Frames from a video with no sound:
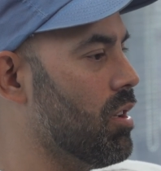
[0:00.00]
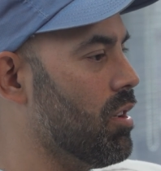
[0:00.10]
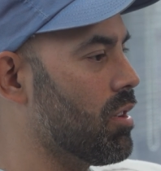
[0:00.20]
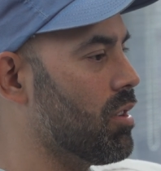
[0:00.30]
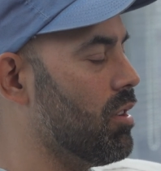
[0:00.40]
a,
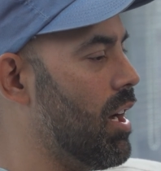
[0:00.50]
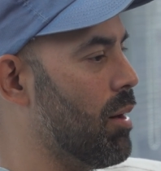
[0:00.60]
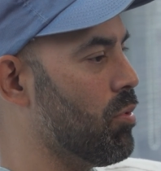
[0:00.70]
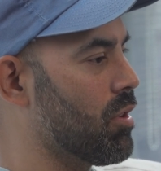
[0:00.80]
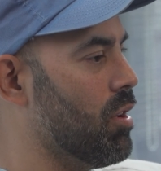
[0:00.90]
collab
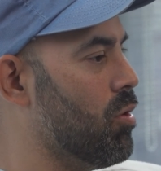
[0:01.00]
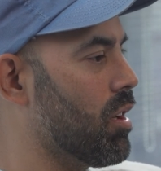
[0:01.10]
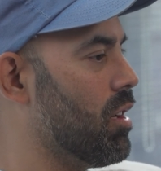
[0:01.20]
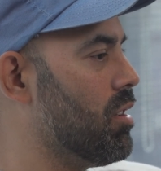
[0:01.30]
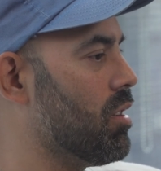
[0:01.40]
with Coke and
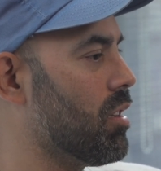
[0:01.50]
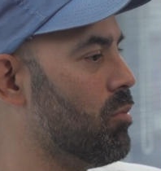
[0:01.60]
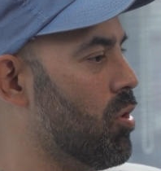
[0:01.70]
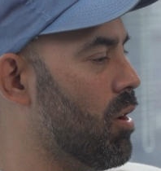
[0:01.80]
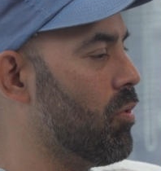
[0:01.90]
it didn't come
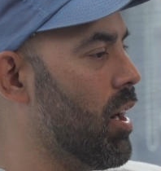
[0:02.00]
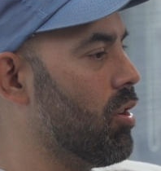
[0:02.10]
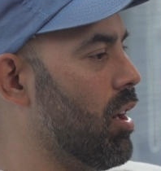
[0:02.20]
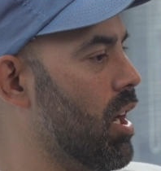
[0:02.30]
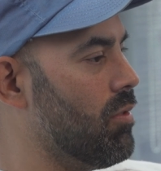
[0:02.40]
off right, or
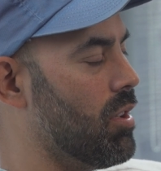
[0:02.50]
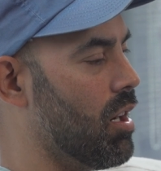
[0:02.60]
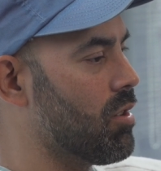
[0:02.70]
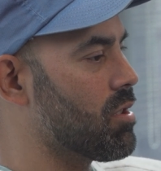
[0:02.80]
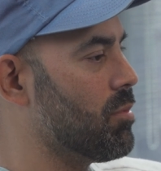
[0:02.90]
Evian
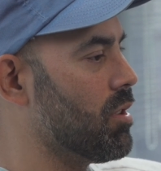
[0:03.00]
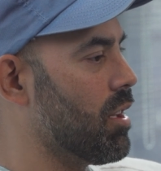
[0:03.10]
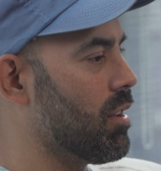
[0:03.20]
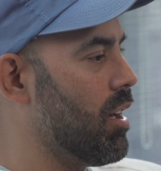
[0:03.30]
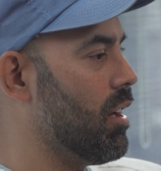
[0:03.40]
or something like
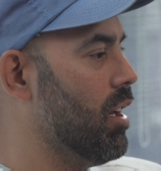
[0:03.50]
that,